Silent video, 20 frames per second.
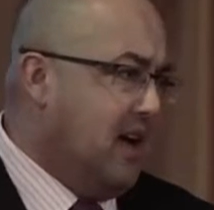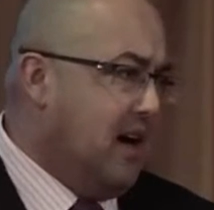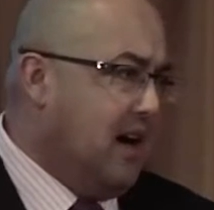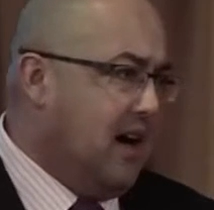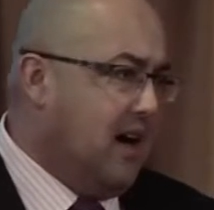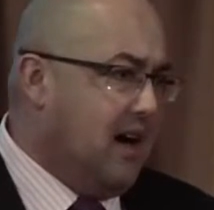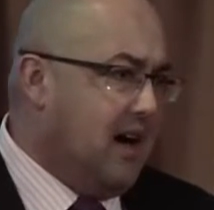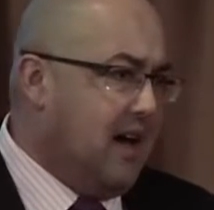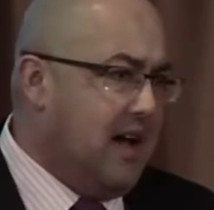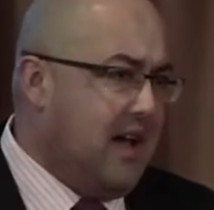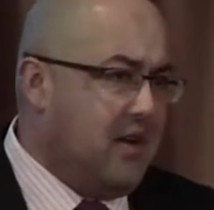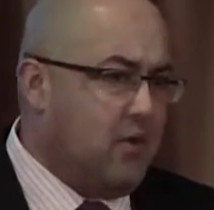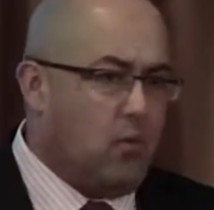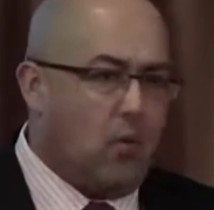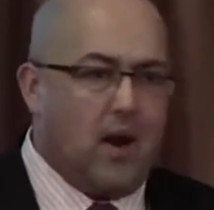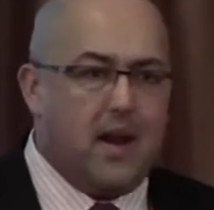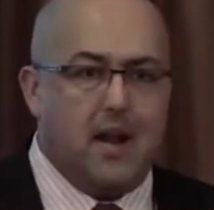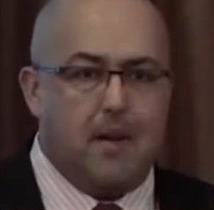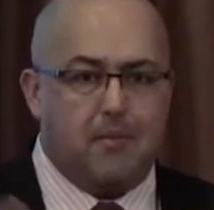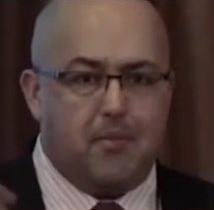and
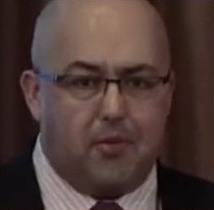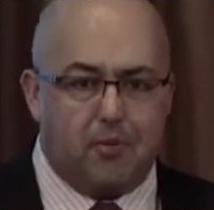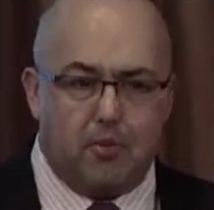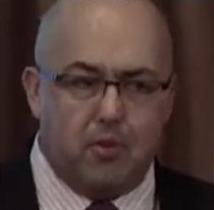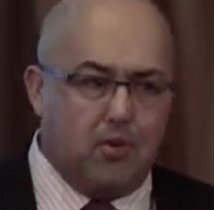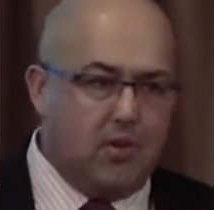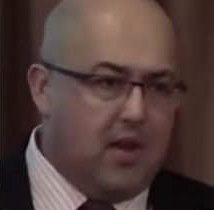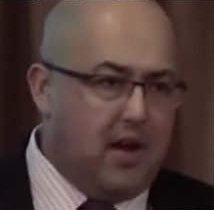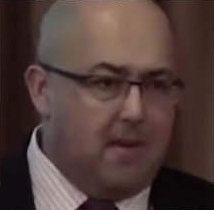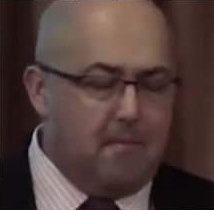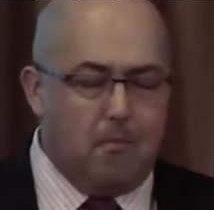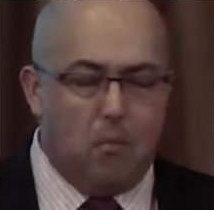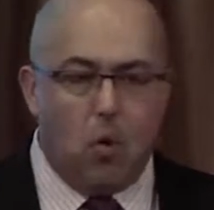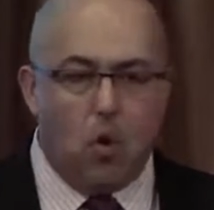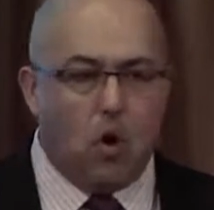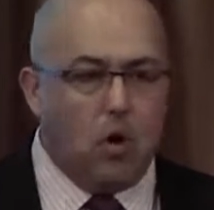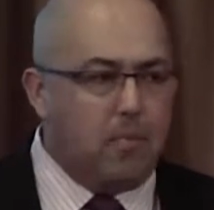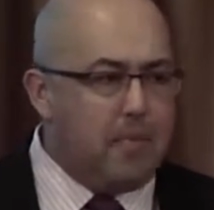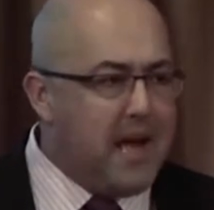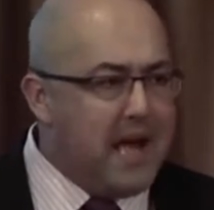right up through the
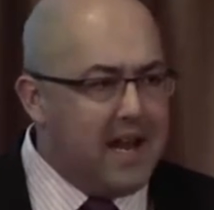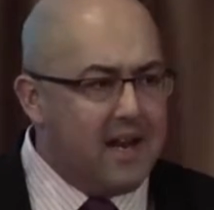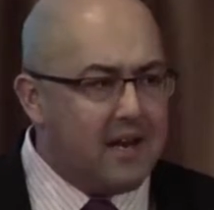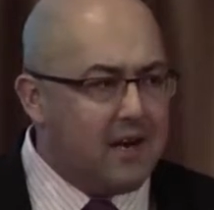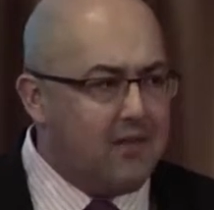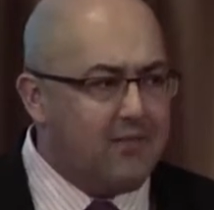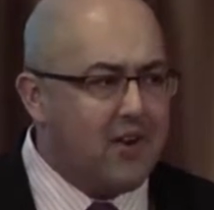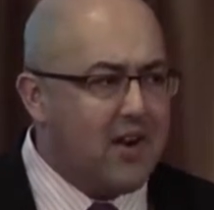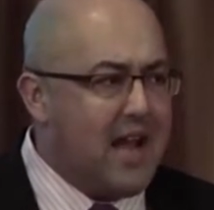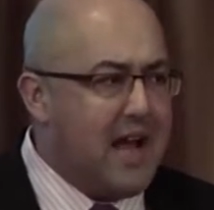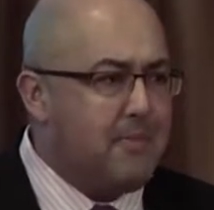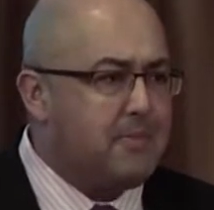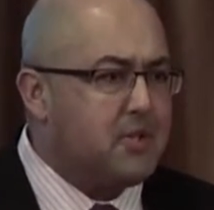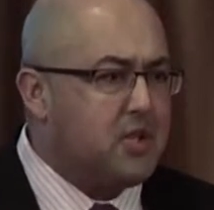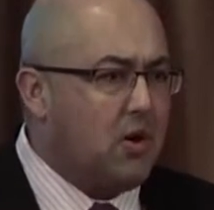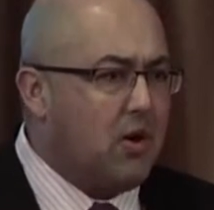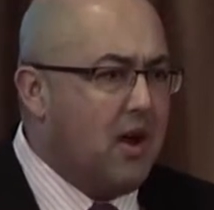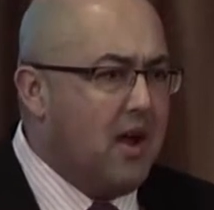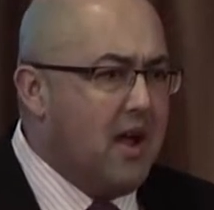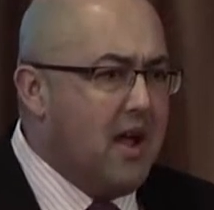moral panic over
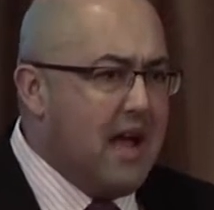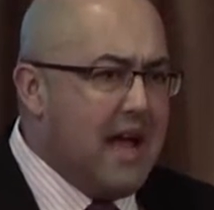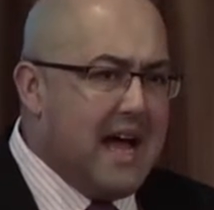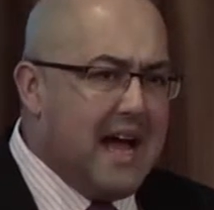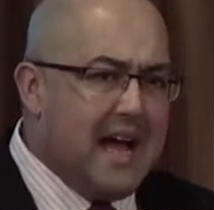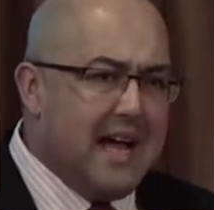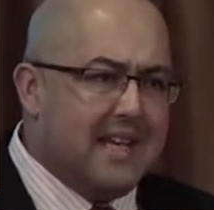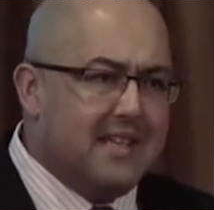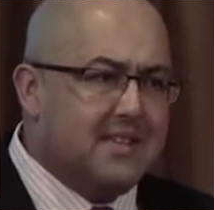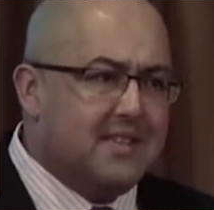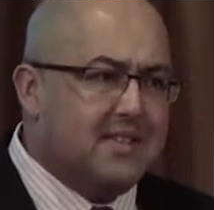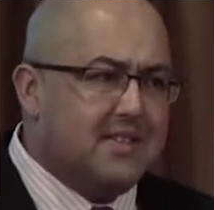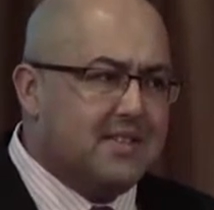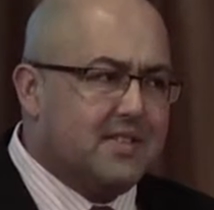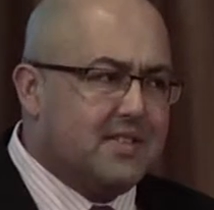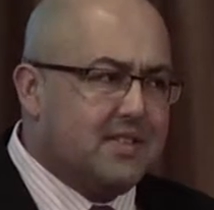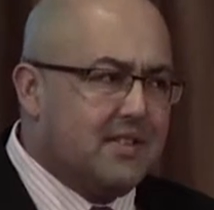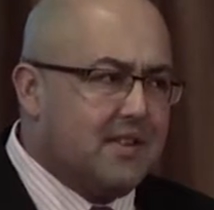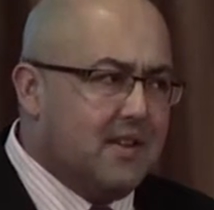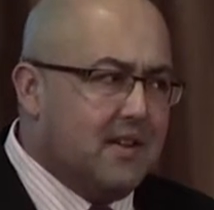Napster
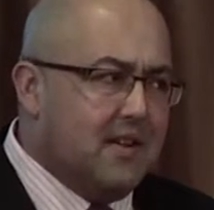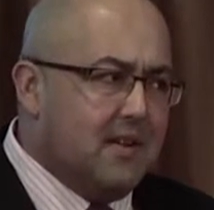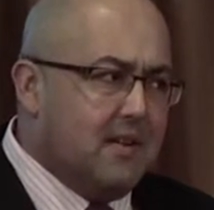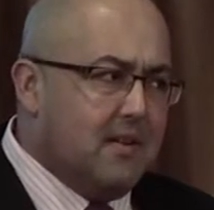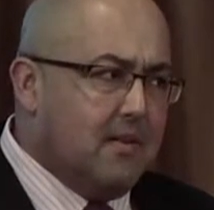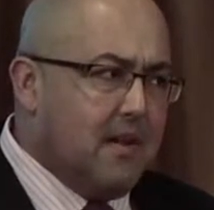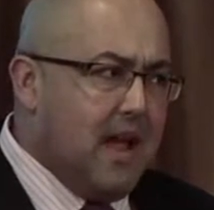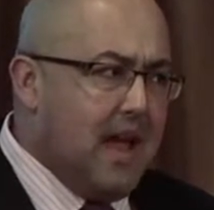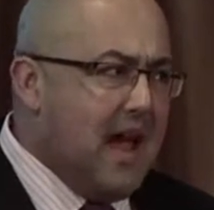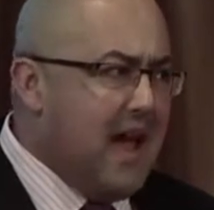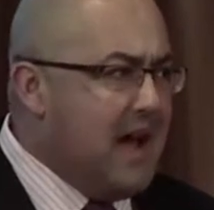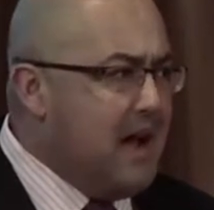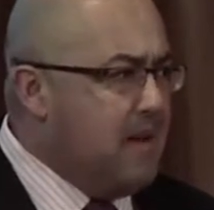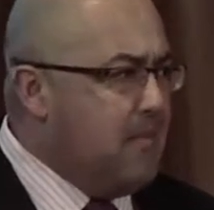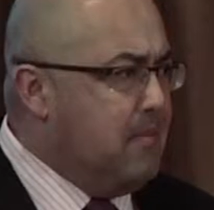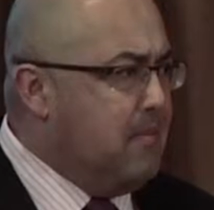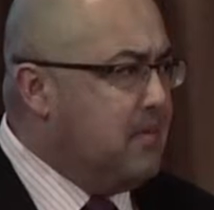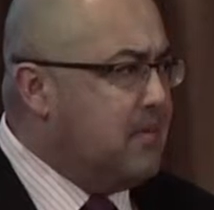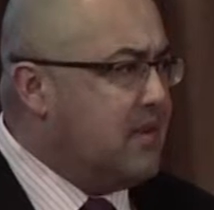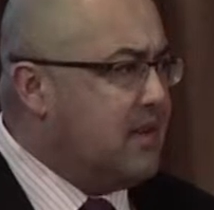has
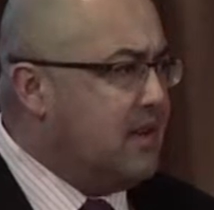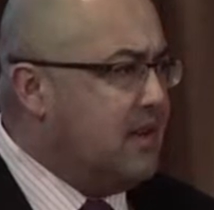ebbed.